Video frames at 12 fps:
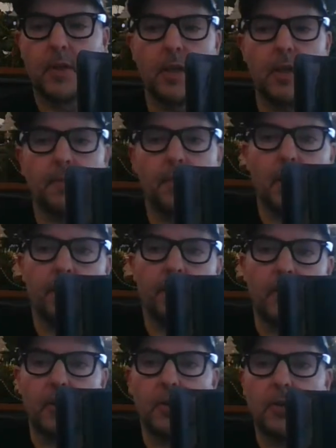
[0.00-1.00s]
yeah, have
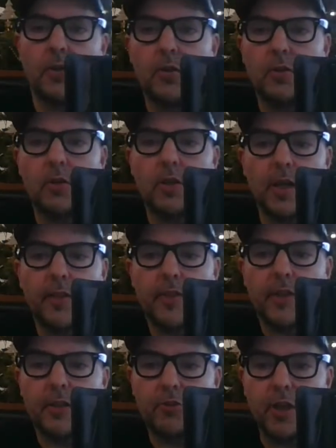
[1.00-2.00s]
another look, look at
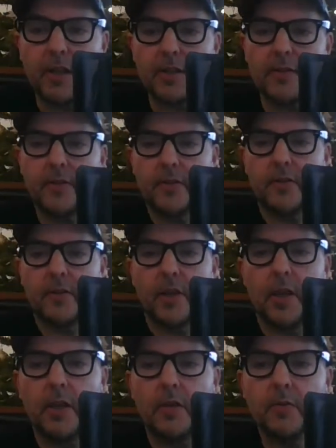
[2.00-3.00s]
the chat.
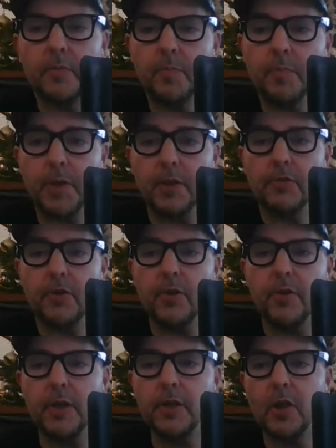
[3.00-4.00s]
And please
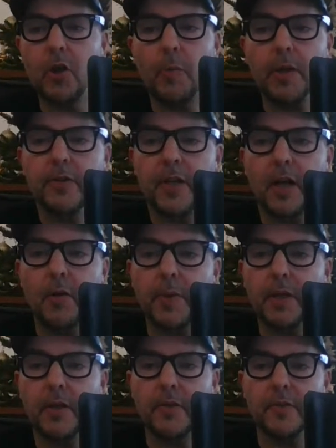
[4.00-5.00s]
throw in your comments now
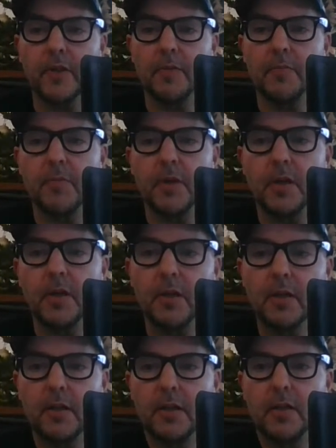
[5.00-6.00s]
because I'm uh,
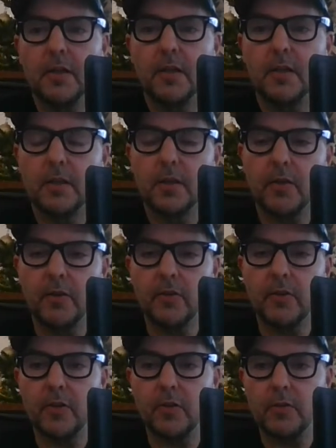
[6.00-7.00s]
going
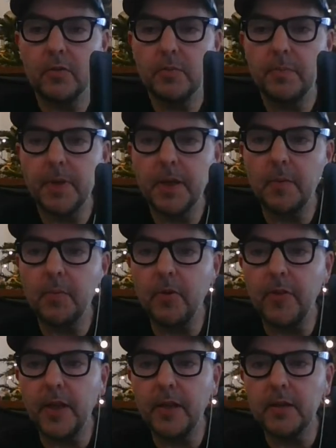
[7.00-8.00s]
to pick up on
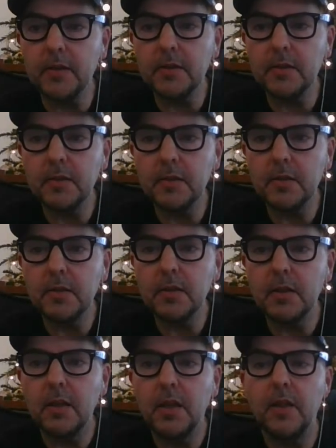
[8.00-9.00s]
that.
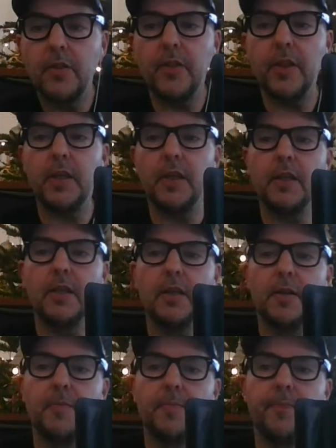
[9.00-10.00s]
The
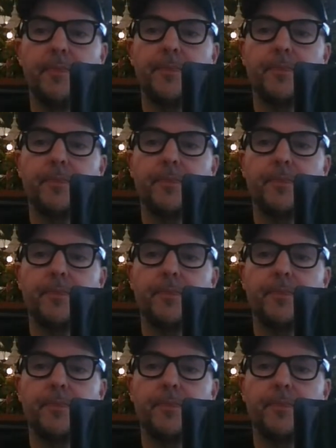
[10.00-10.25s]
um,